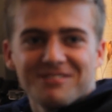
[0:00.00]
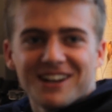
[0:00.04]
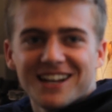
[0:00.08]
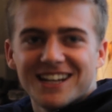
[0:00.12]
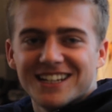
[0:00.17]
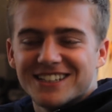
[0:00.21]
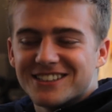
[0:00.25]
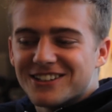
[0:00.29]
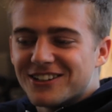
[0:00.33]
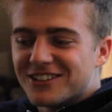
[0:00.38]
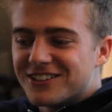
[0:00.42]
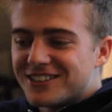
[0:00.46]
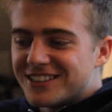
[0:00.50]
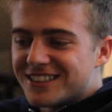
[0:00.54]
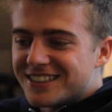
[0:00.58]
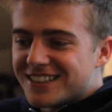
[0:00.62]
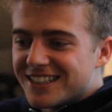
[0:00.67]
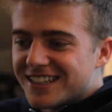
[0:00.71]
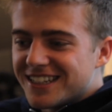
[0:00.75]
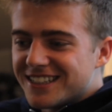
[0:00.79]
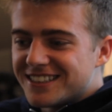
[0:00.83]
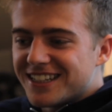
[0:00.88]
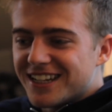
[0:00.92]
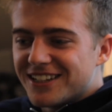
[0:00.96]
play, so I was just
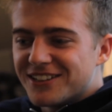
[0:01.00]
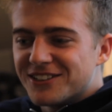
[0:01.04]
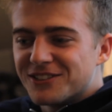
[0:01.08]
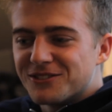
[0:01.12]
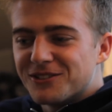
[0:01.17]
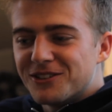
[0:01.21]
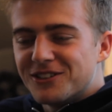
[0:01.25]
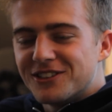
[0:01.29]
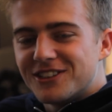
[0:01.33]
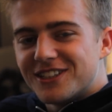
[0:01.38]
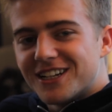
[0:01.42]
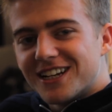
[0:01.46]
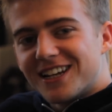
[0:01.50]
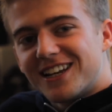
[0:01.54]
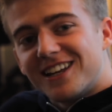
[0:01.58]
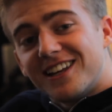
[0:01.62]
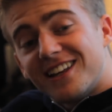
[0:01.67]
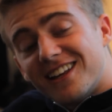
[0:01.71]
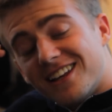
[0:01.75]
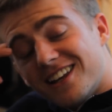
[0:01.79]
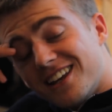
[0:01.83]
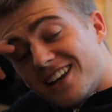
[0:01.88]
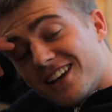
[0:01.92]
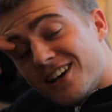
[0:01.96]
in the stands watching.
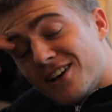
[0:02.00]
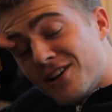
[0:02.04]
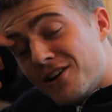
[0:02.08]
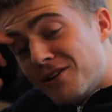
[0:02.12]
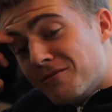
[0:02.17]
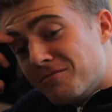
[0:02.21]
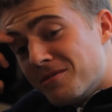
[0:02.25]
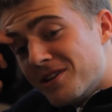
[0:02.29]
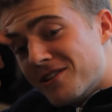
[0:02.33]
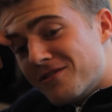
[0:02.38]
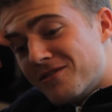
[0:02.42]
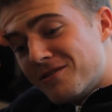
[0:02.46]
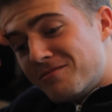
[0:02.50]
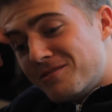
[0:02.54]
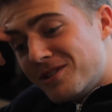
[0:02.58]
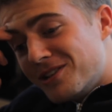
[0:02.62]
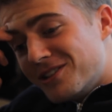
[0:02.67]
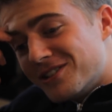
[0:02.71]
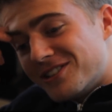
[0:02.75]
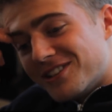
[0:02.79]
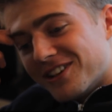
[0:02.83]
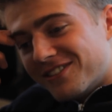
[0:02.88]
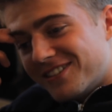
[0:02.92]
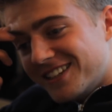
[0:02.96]
I got a bit of
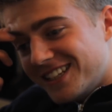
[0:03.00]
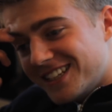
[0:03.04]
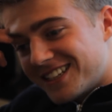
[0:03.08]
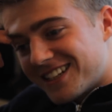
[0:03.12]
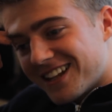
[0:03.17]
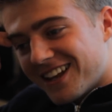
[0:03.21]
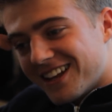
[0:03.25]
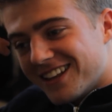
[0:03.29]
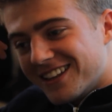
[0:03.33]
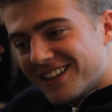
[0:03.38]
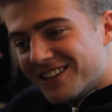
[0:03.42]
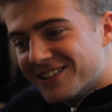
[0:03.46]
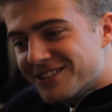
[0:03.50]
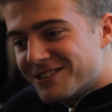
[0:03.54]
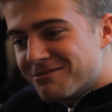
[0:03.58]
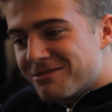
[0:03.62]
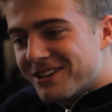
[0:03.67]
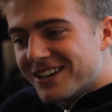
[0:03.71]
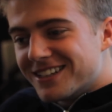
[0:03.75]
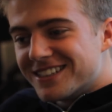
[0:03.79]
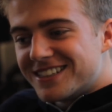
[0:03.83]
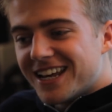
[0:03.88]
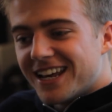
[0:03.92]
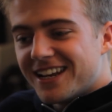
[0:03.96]
abuse off these, like there was
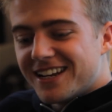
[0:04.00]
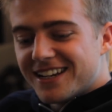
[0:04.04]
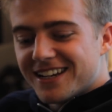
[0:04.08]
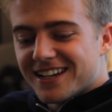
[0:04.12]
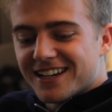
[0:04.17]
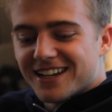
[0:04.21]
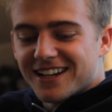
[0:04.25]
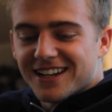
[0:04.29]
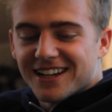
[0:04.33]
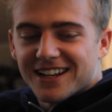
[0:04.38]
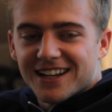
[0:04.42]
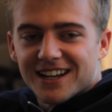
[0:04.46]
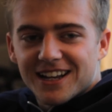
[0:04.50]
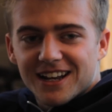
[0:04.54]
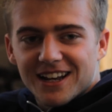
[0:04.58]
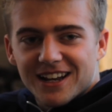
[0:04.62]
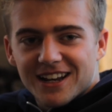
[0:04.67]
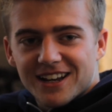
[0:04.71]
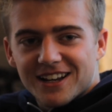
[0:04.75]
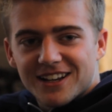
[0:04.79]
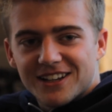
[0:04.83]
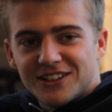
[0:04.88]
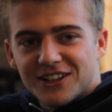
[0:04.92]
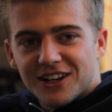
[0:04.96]
about 10
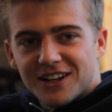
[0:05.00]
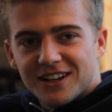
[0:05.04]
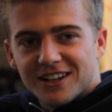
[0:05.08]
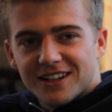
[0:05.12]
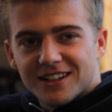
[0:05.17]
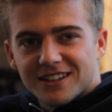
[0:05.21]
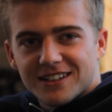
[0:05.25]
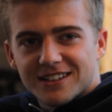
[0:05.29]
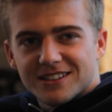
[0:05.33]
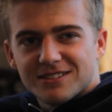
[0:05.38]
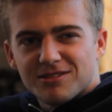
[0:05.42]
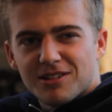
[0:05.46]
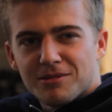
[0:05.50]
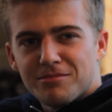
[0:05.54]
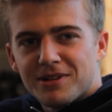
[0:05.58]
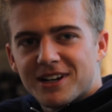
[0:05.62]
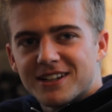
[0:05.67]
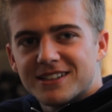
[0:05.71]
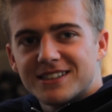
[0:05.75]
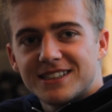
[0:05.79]
younger, about